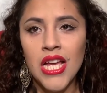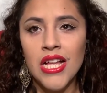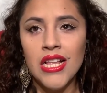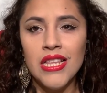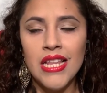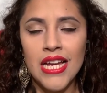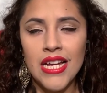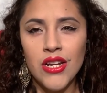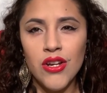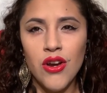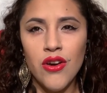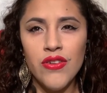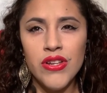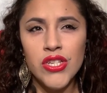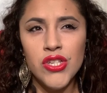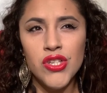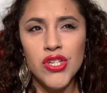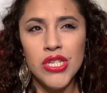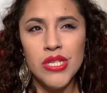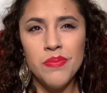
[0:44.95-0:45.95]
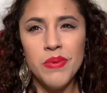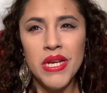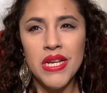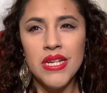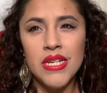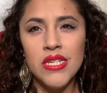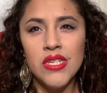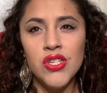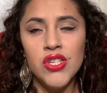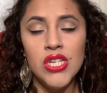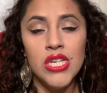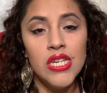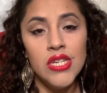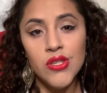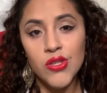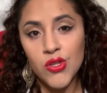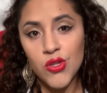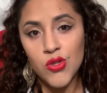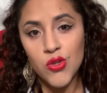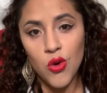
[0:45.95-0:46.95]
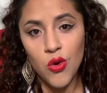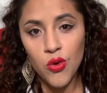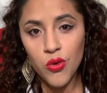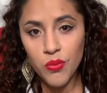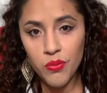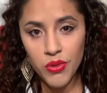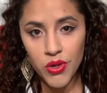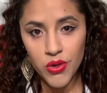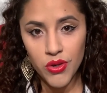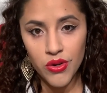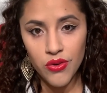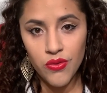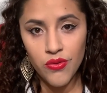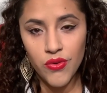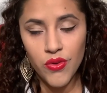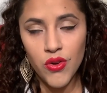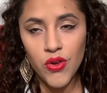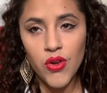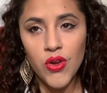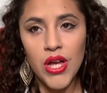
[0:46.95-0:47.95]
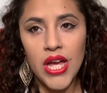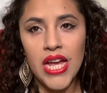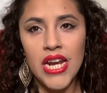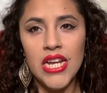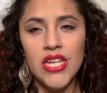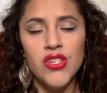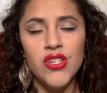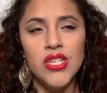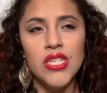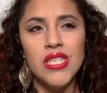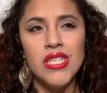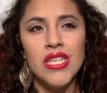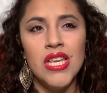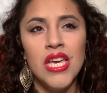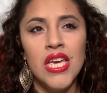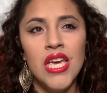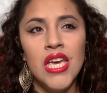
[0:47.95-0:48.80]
like nervous, just because she is so beautiful and I just